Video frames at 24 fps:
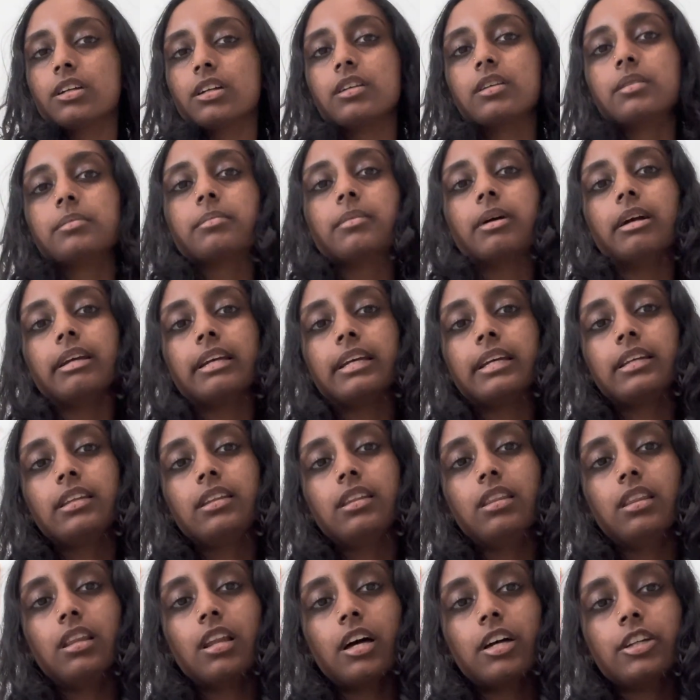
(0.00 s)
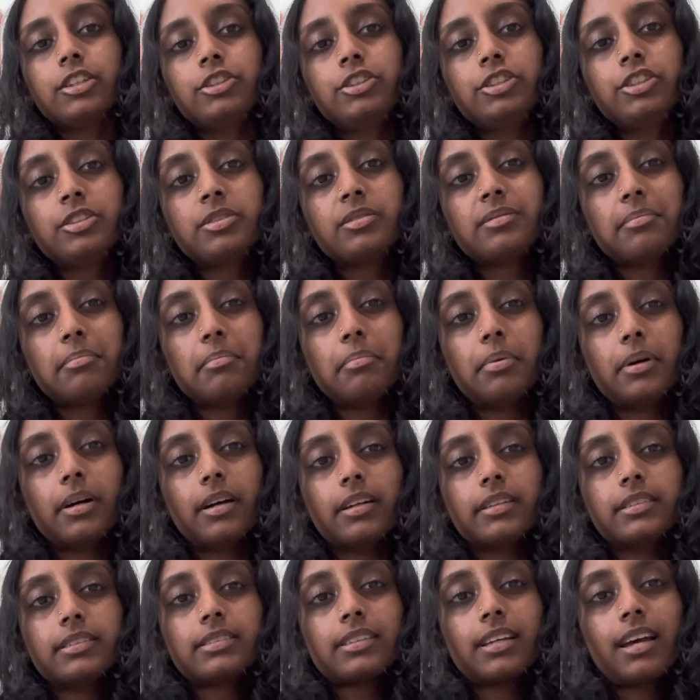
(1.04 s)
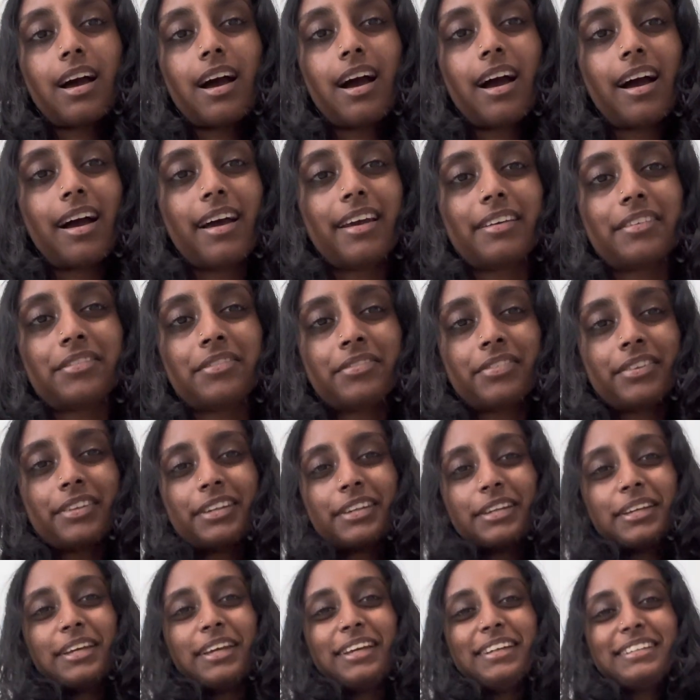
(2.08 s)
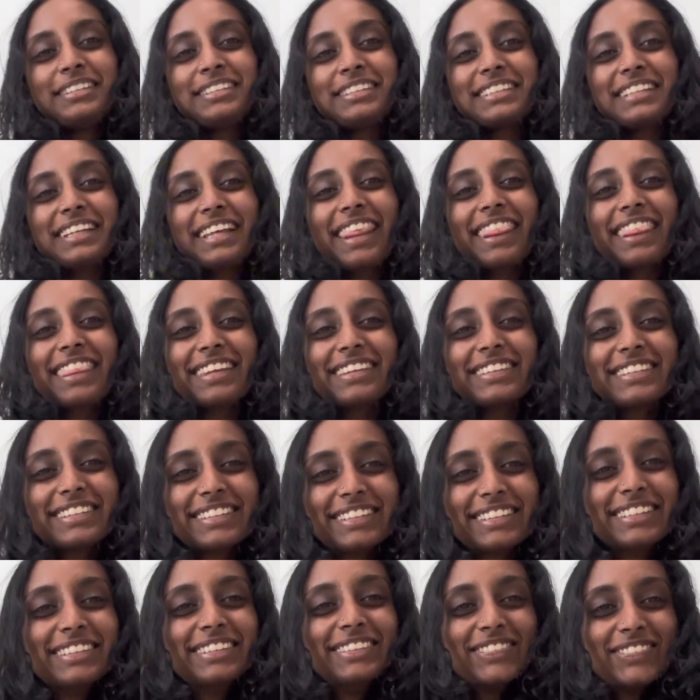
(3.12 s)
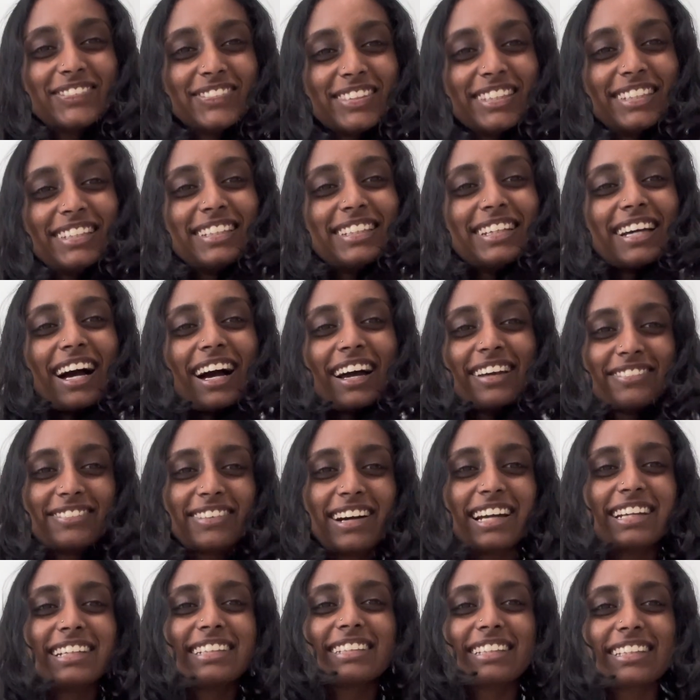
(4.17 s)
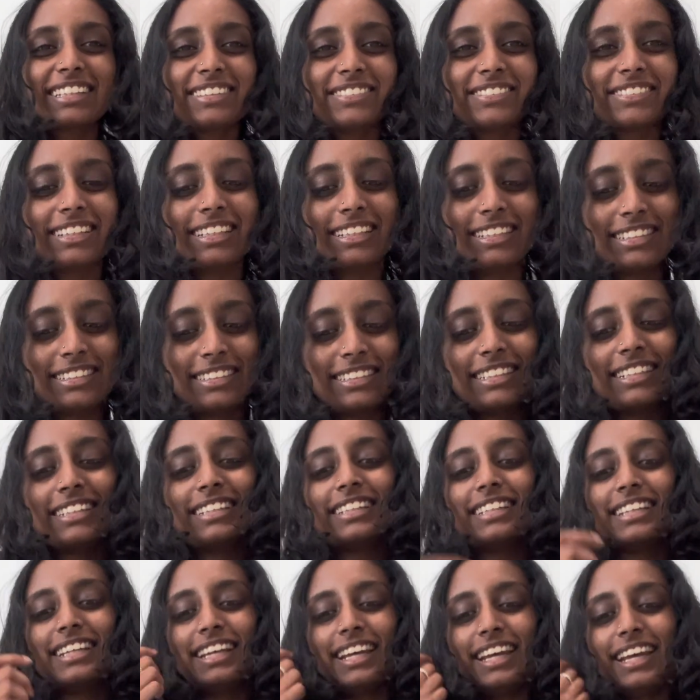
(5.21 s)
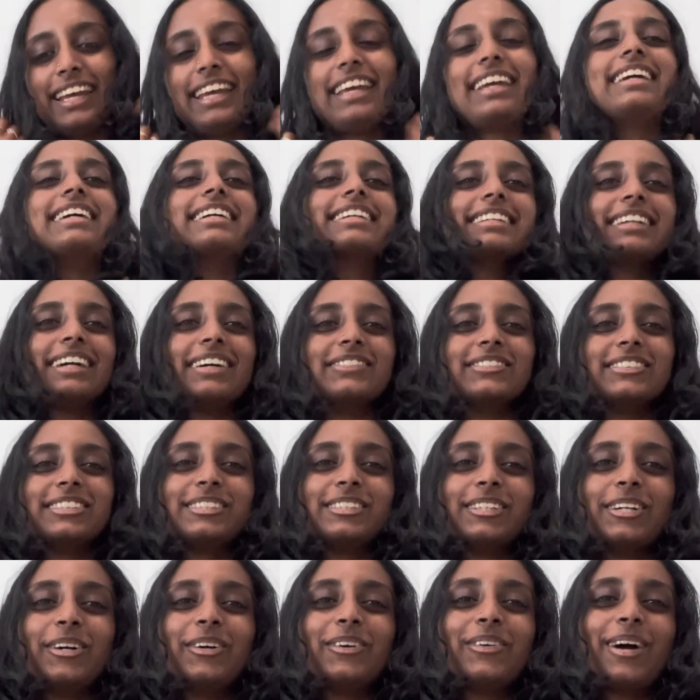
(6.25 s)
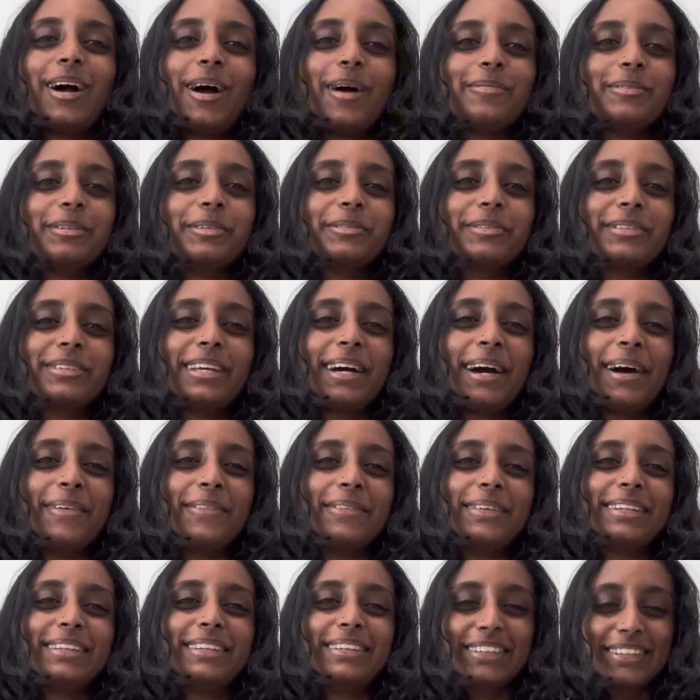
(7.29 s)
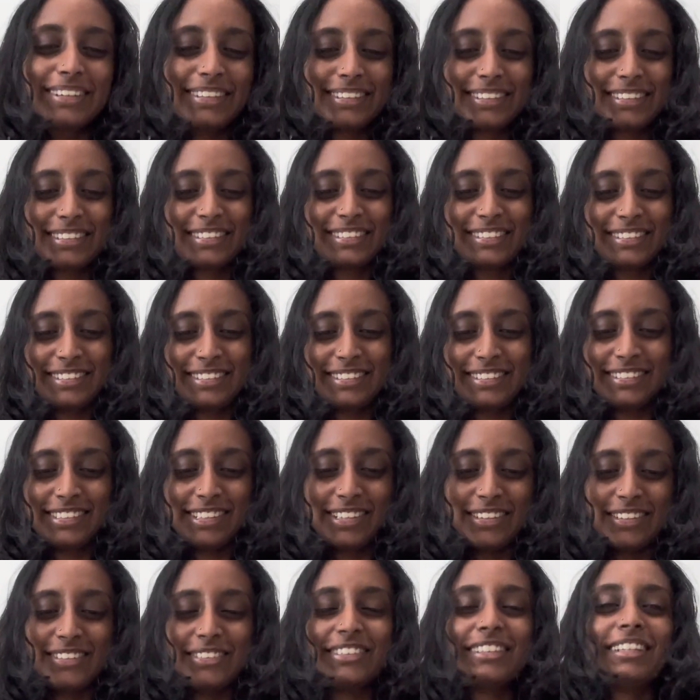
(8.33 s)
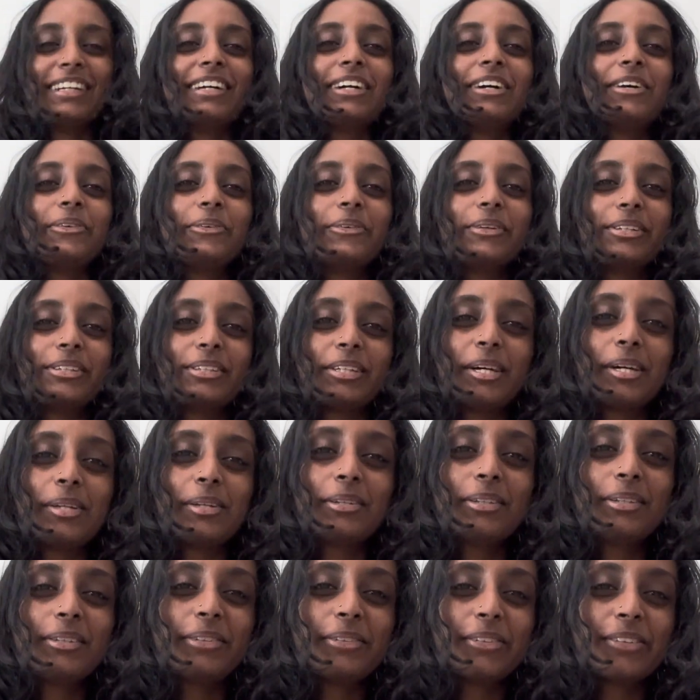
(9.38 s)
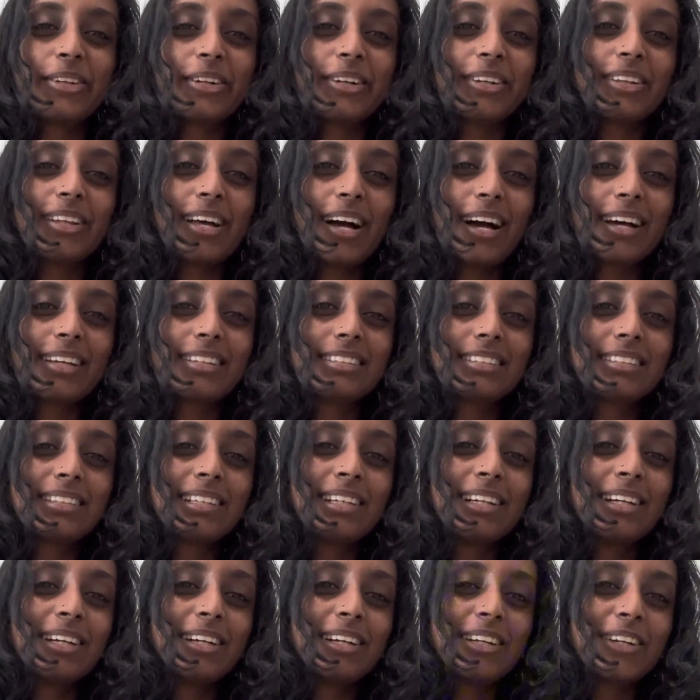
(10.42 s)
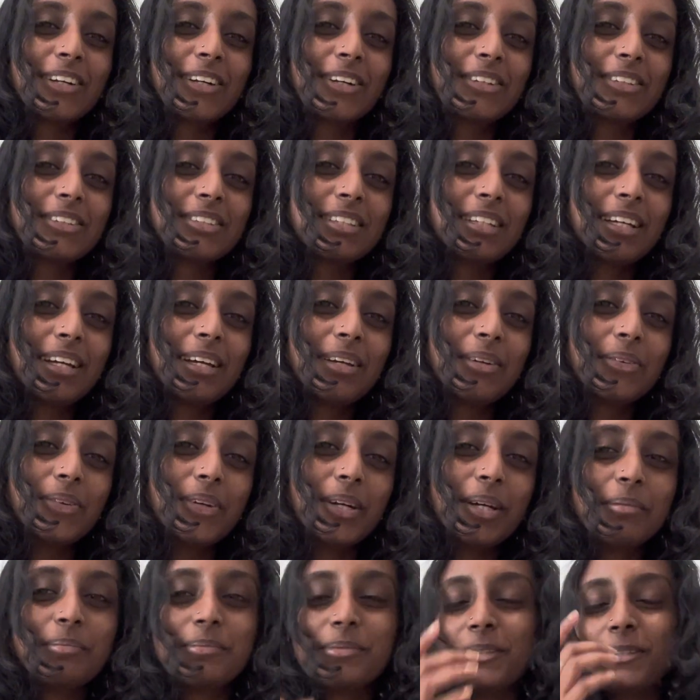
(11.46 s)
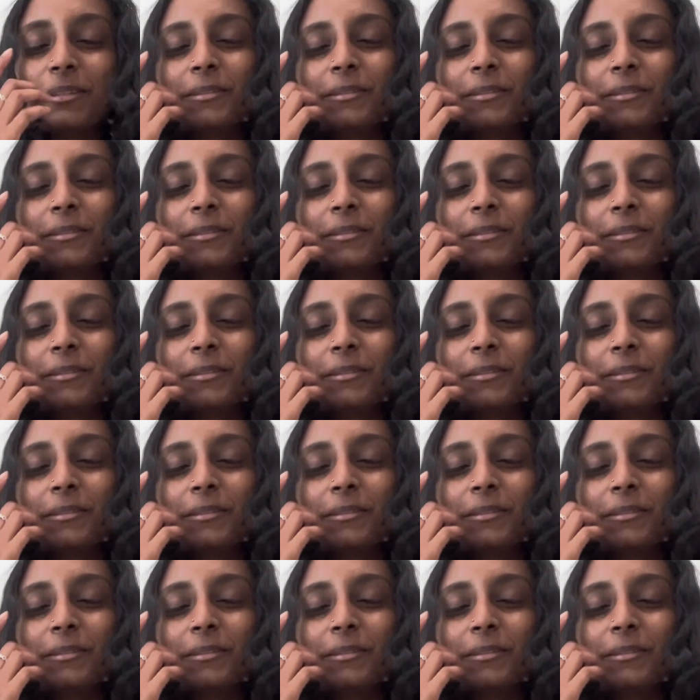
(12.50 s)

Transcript: I ate lunch, but I finished the Snoopy. I finally finished it, and I'm so happy with how it looks. So we're done with our last crochet whip.